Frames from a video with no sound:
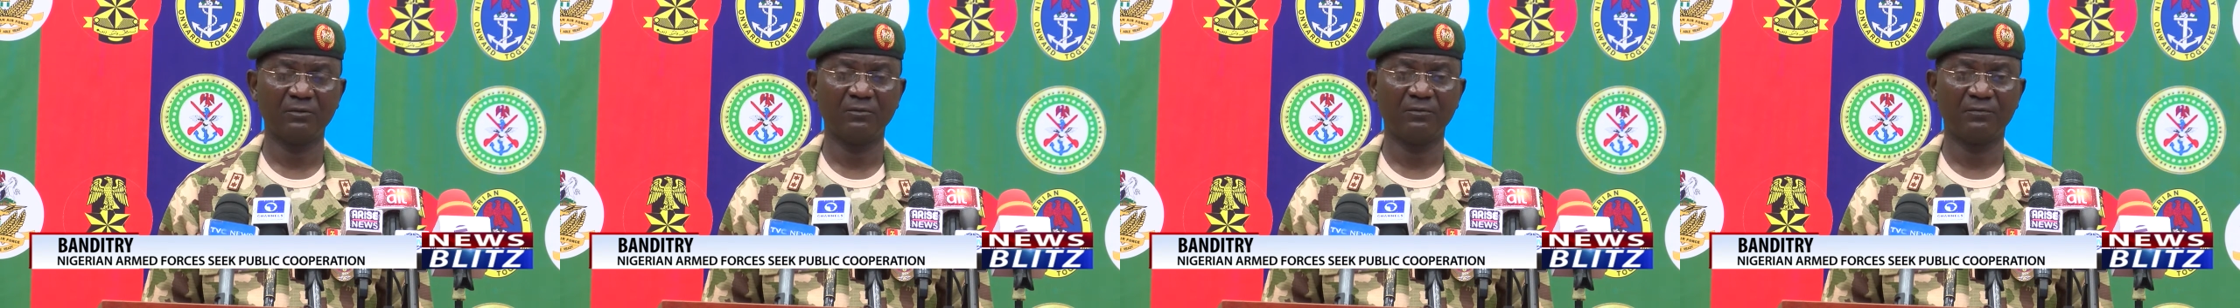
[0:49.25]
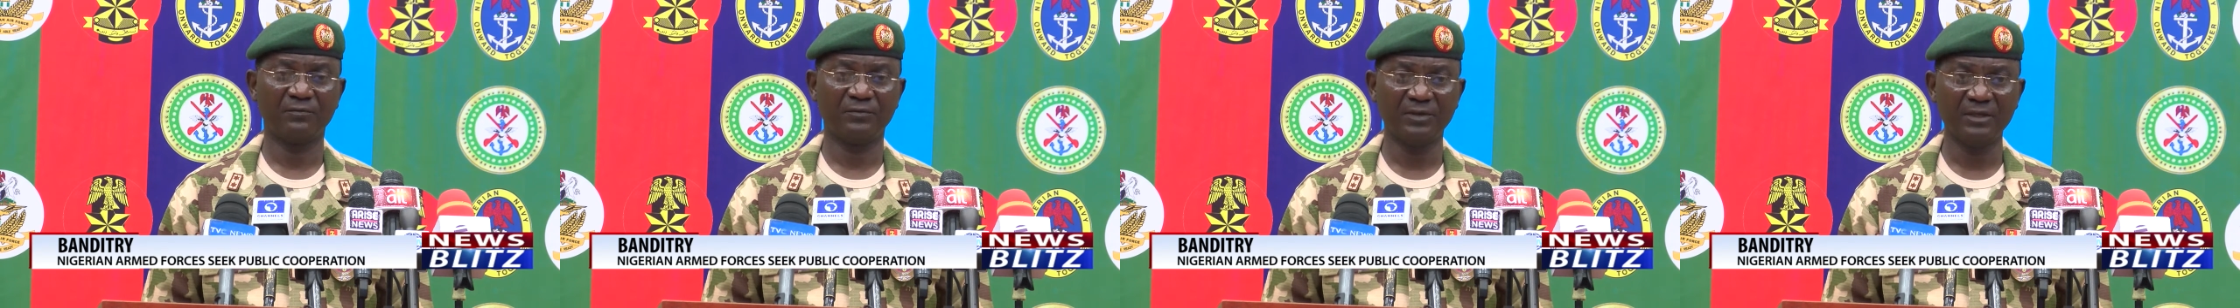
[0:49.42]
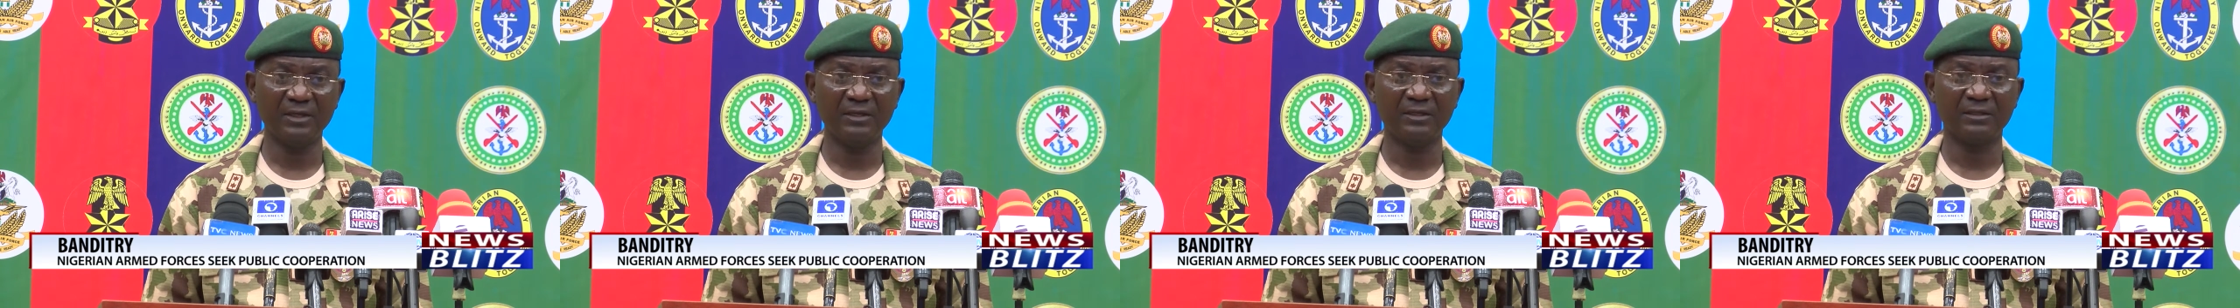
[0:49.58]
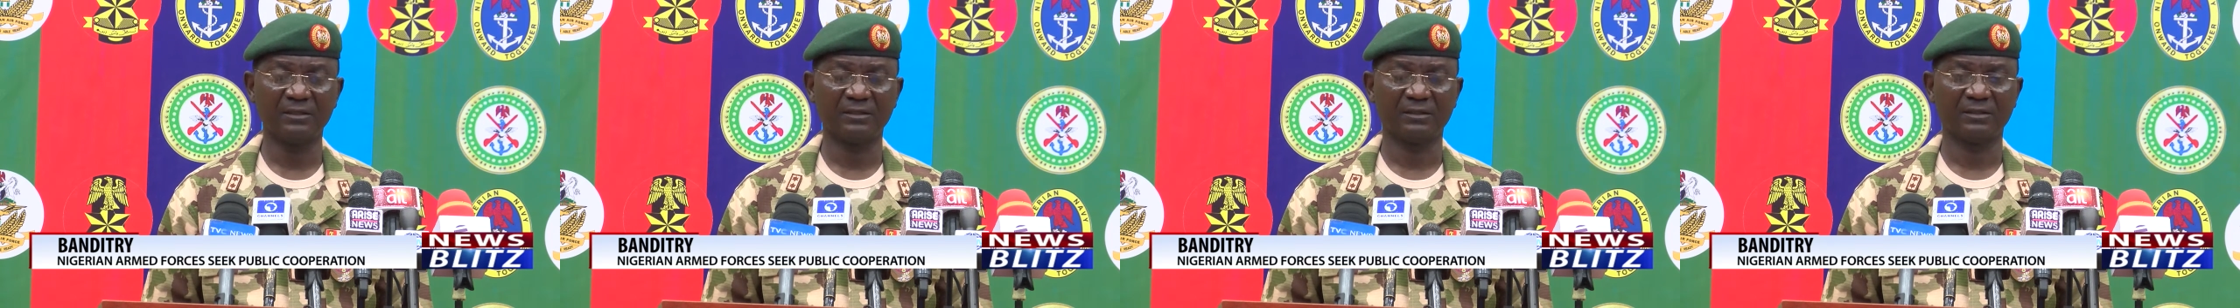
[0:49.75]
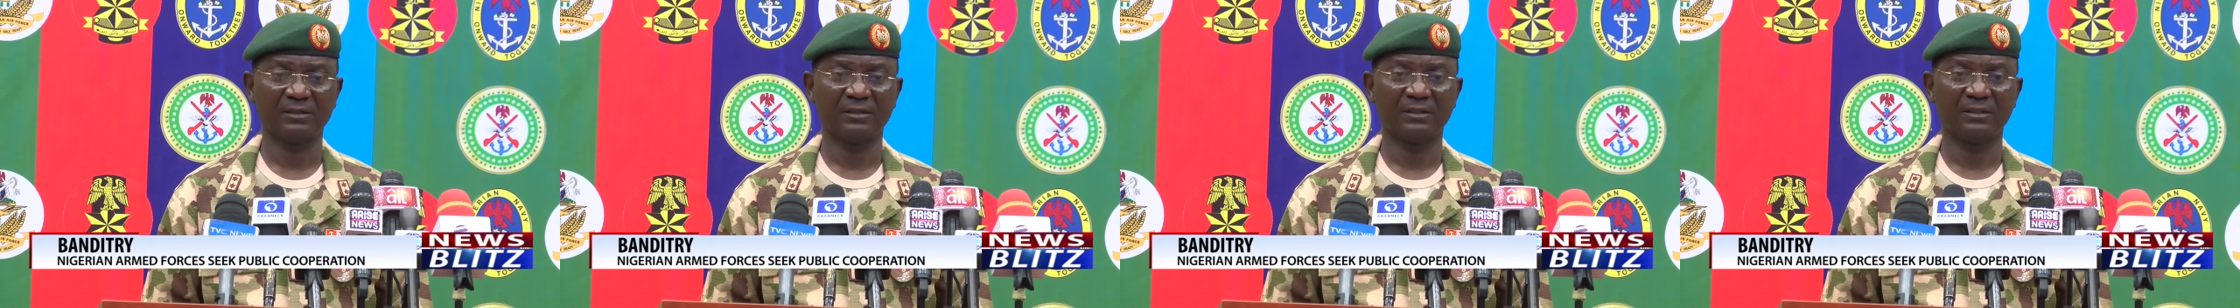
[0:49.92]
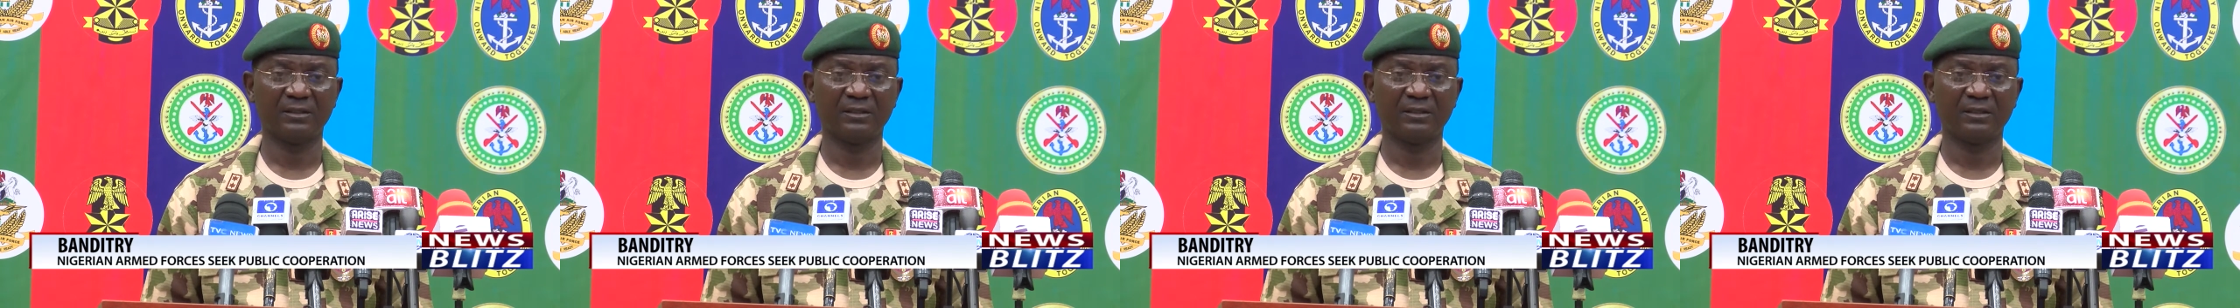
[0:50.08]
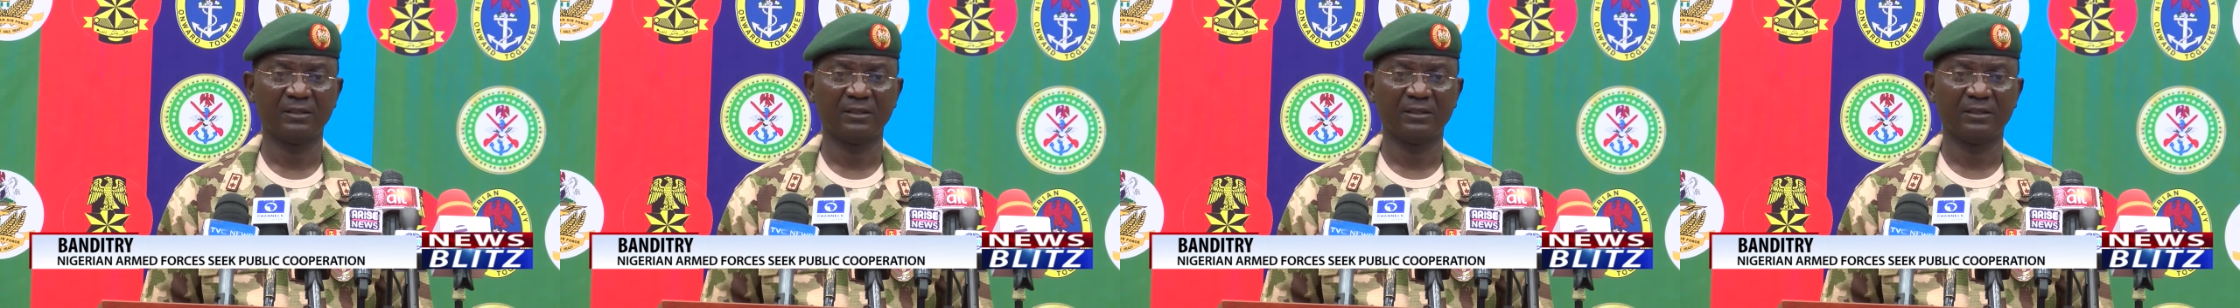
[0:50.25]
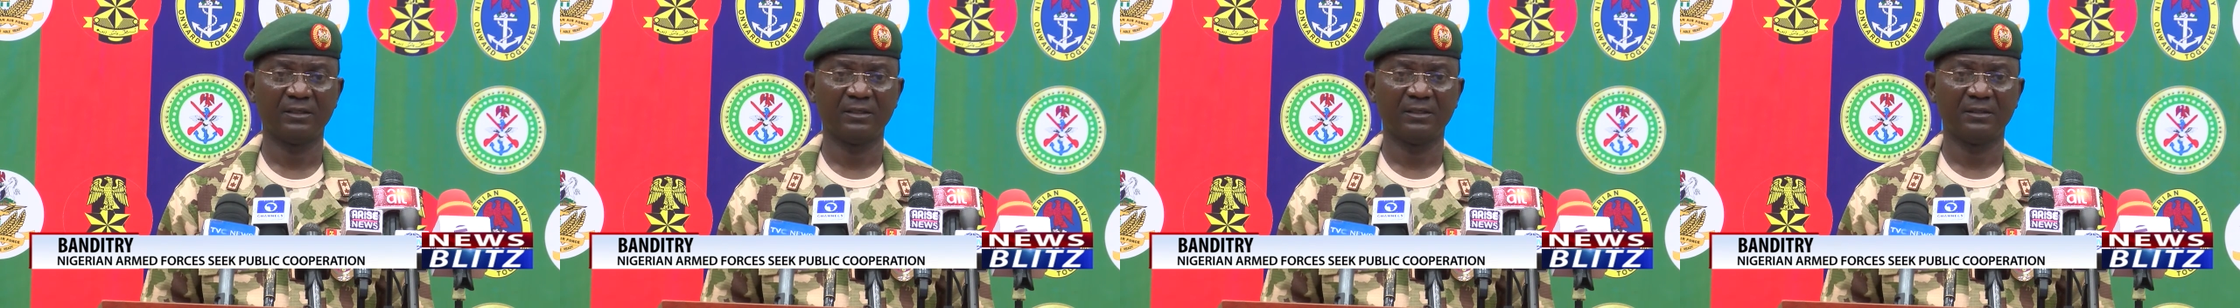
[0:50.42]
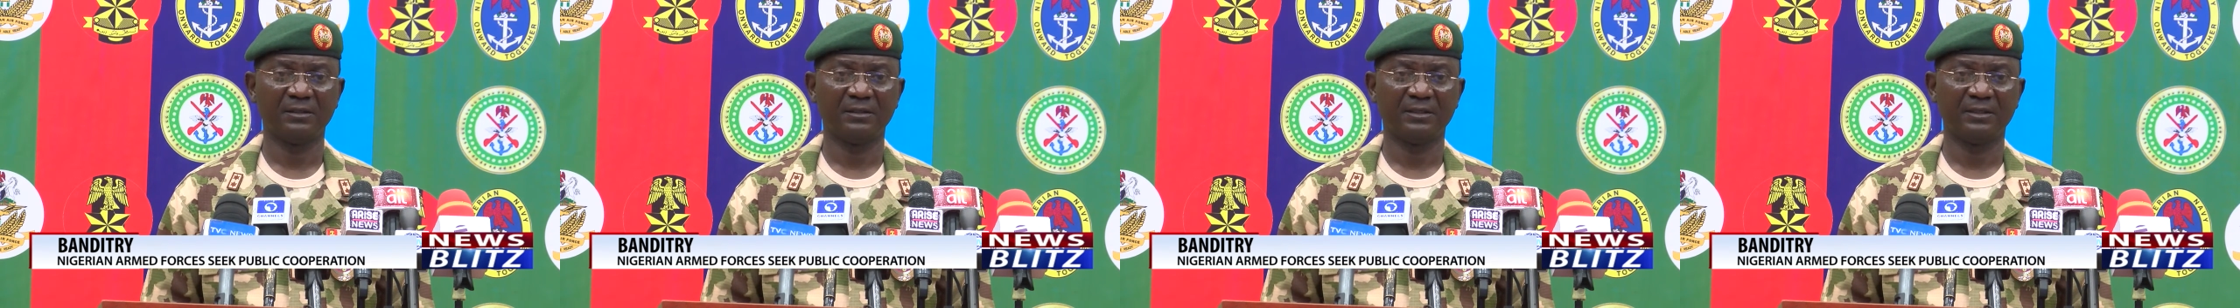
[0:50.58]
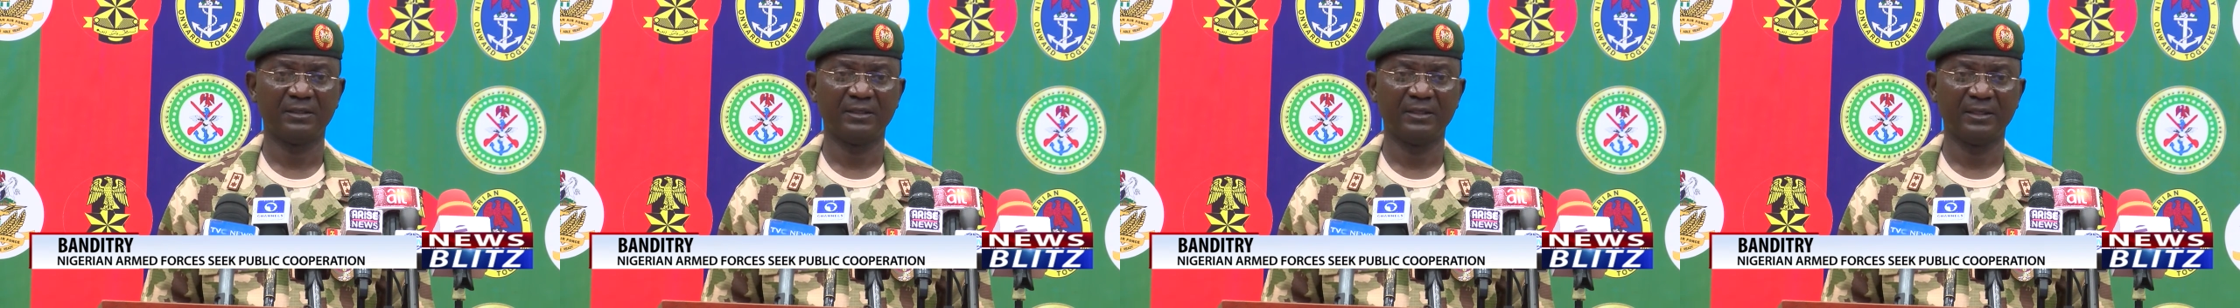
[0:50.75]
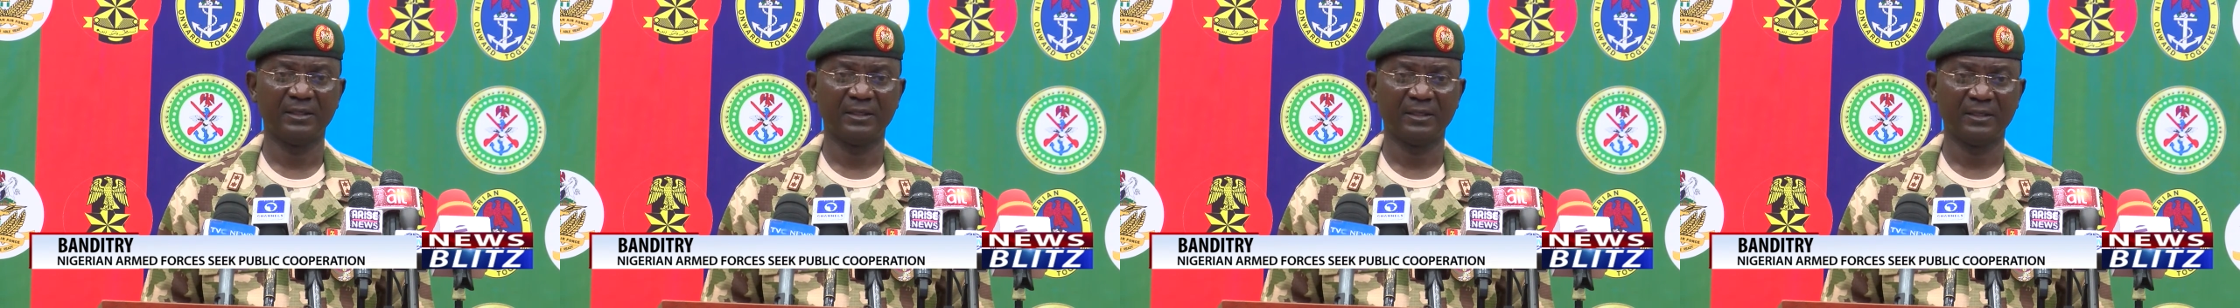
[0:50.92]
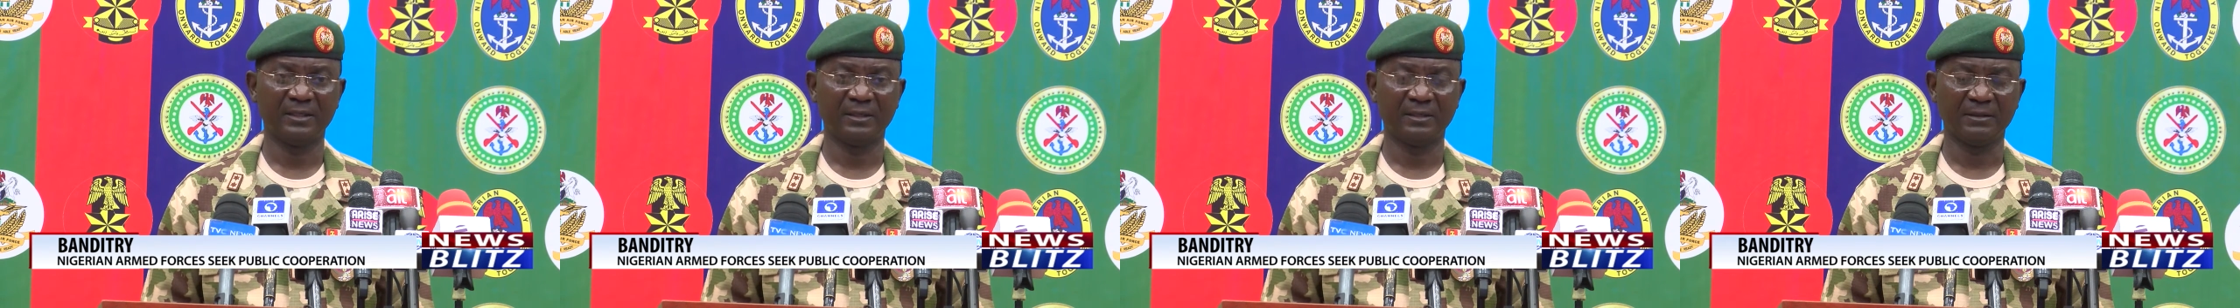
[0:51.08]
feel
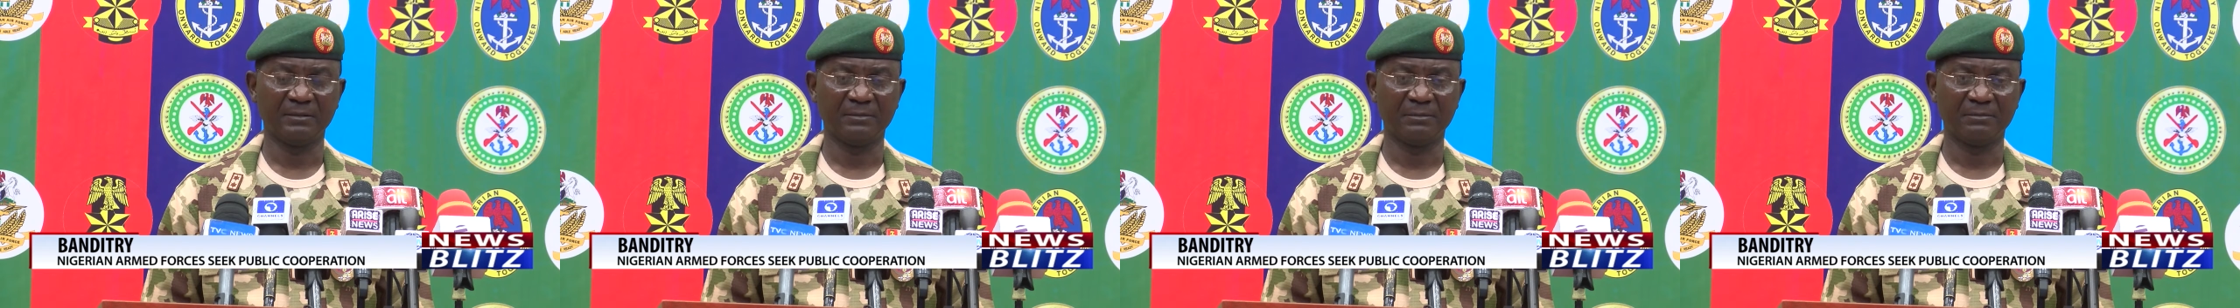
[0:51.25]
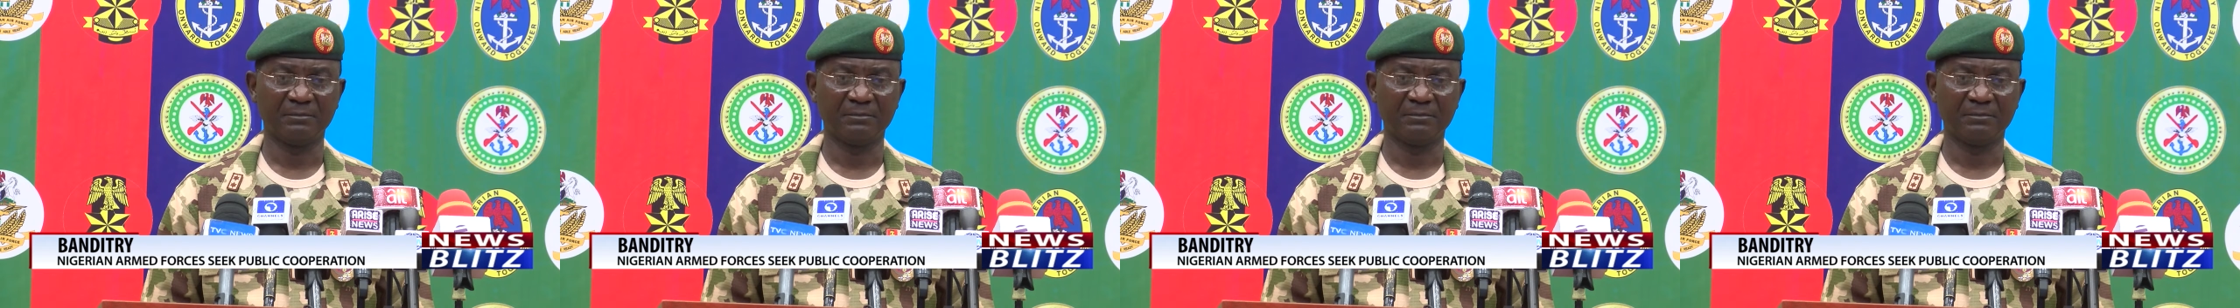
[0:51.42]
the